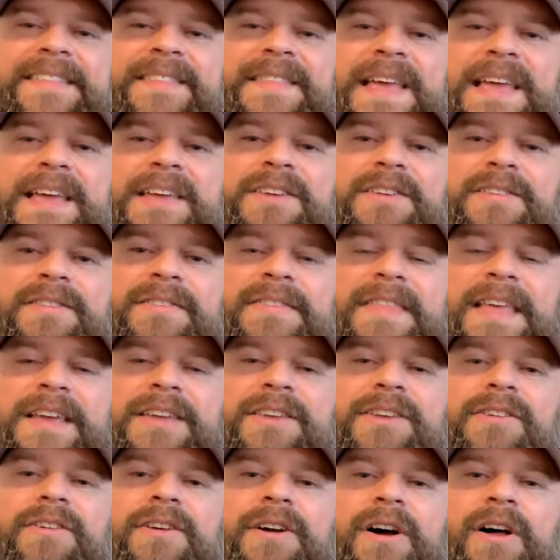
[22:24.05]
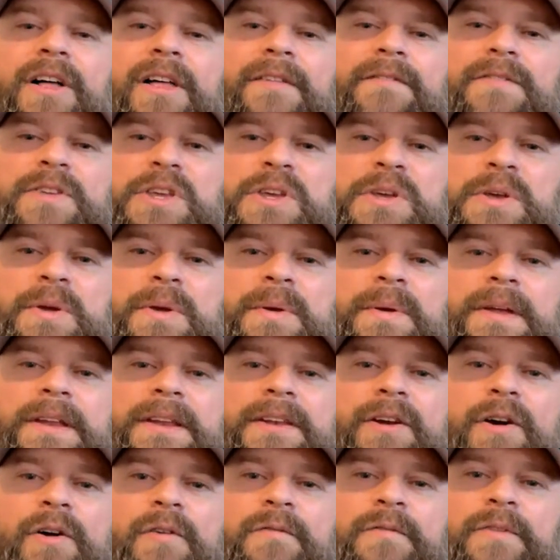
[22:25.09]
thank you to all of you,
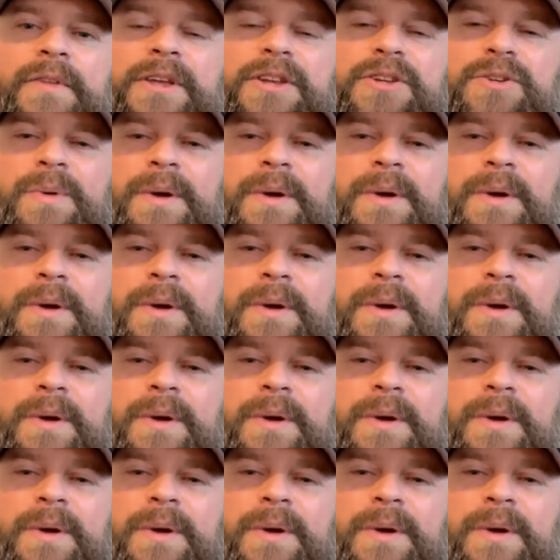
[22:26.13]
and hopefully